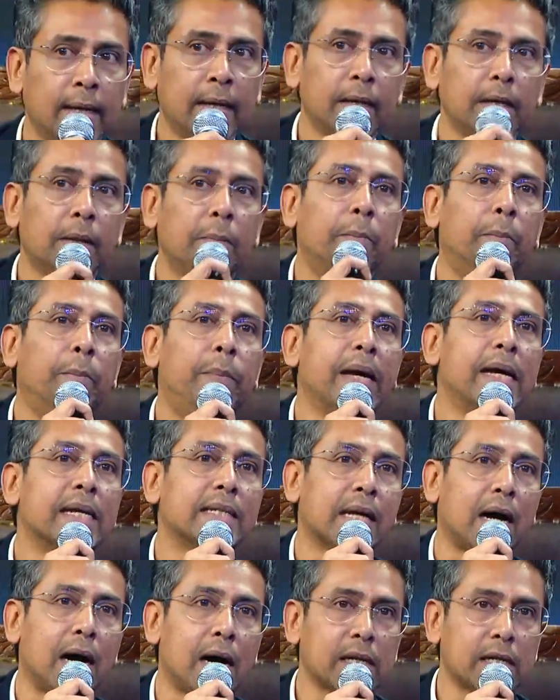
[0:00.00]
the biggest
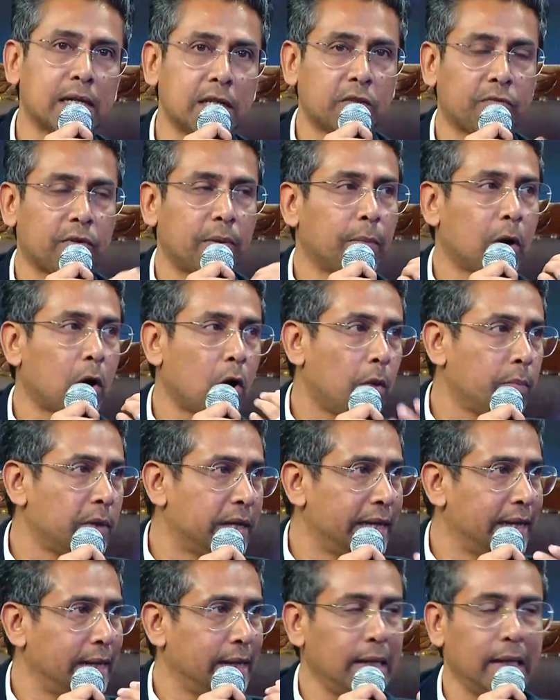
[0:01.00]
artists from
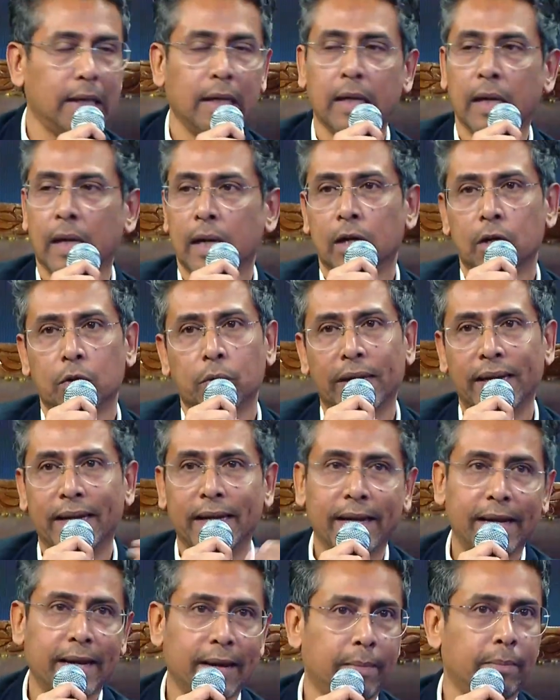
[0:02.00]
comedy to
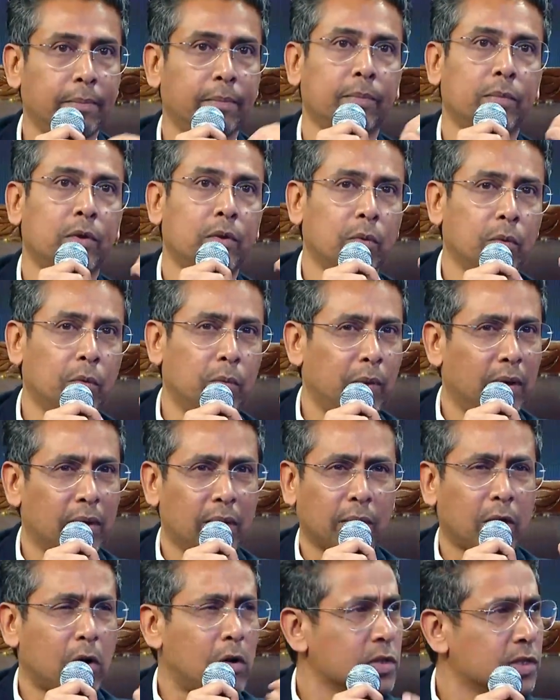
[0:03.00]
EDM to
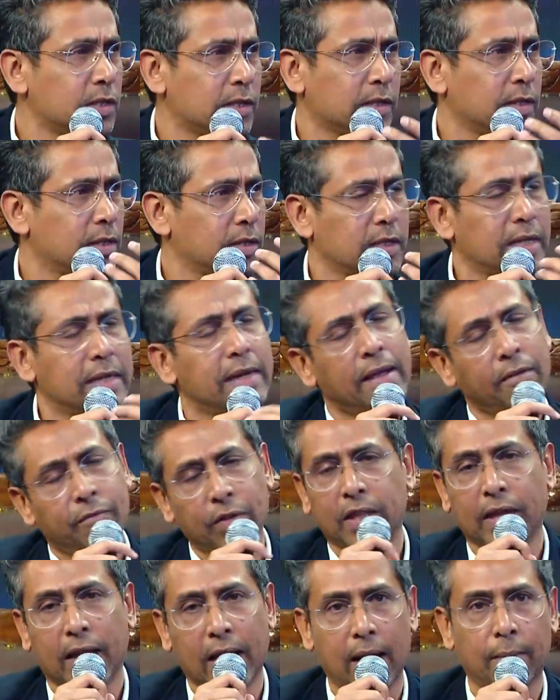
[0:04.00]
concerts and
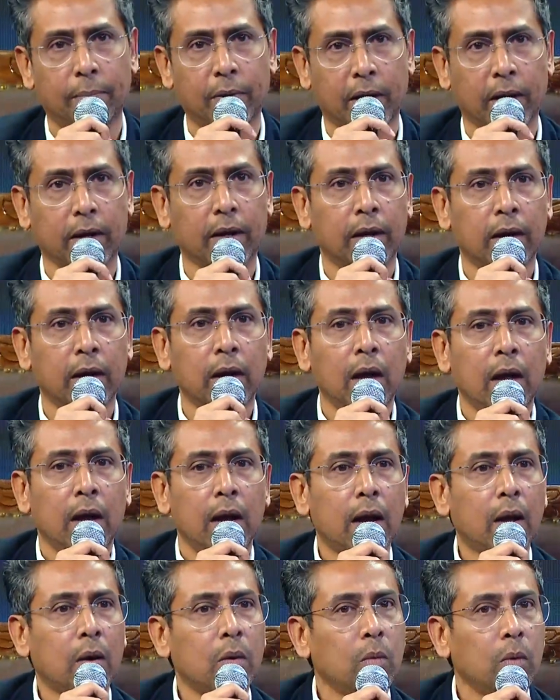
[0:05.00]
everything happening.
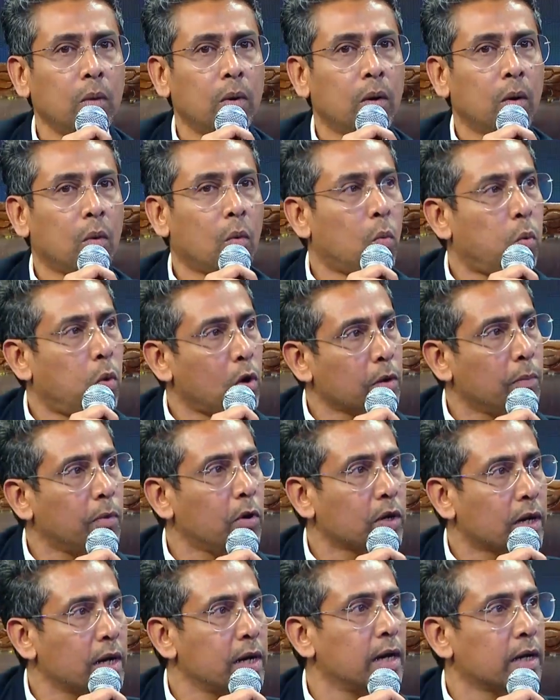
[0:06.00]
Now, what
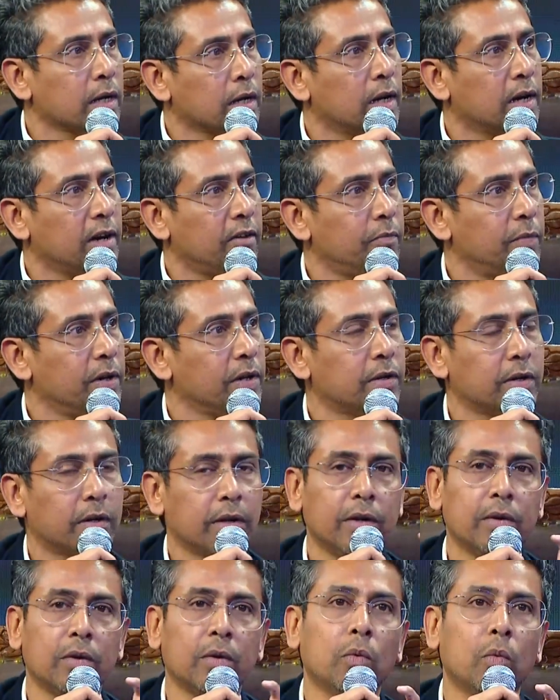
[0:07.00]
about Karnataka government?
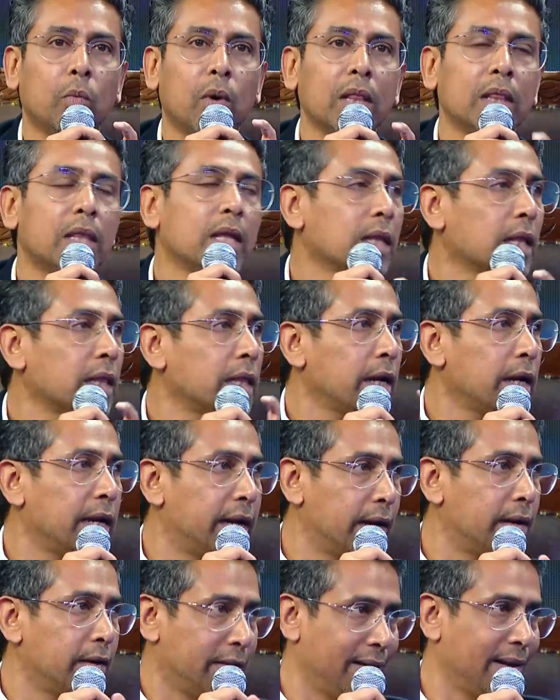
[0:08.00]
You know, one thing that they
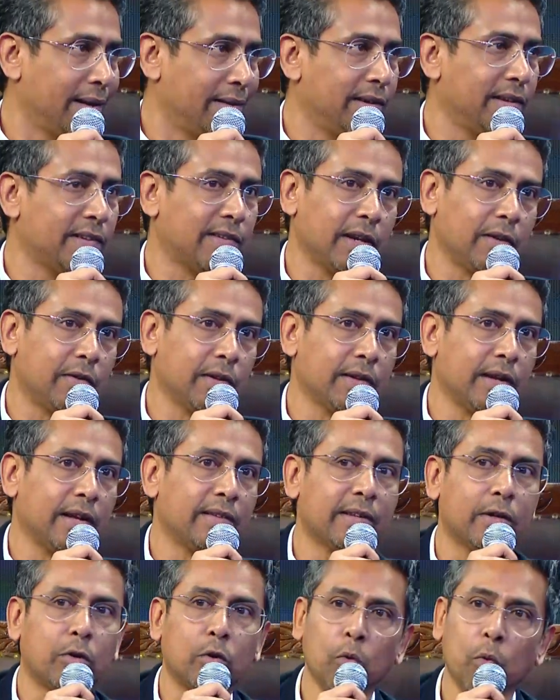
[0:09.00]
just,
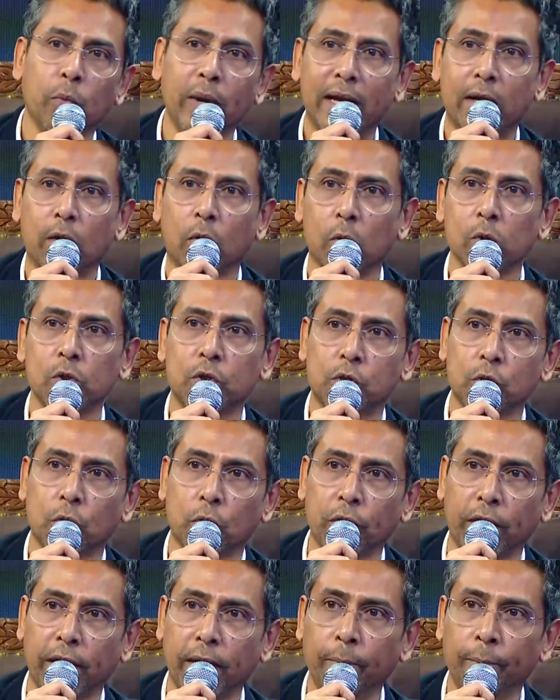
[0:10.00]
it's a 2-week-old
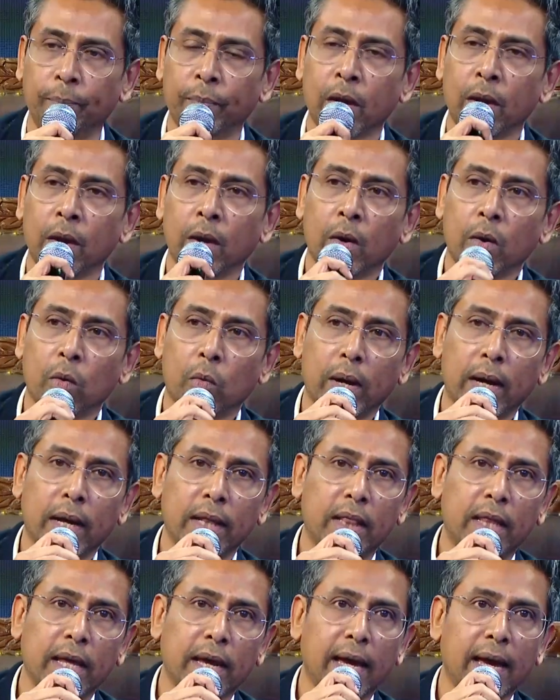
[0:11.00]
story where
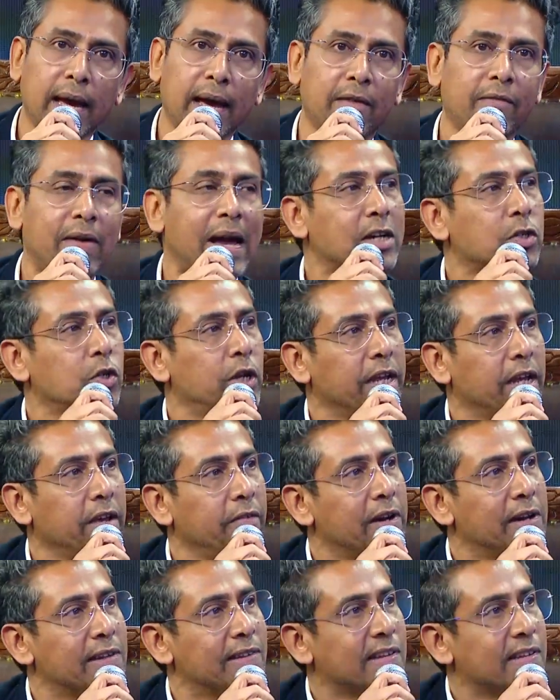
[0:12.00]
they have actually
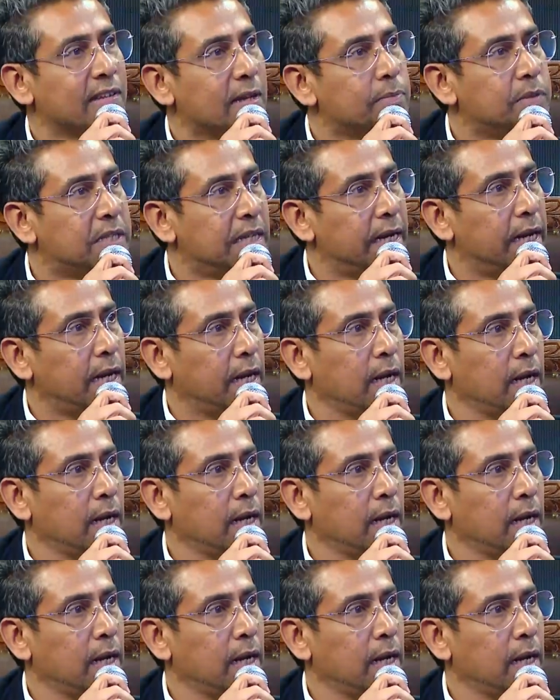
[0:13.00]
given us a subsidy,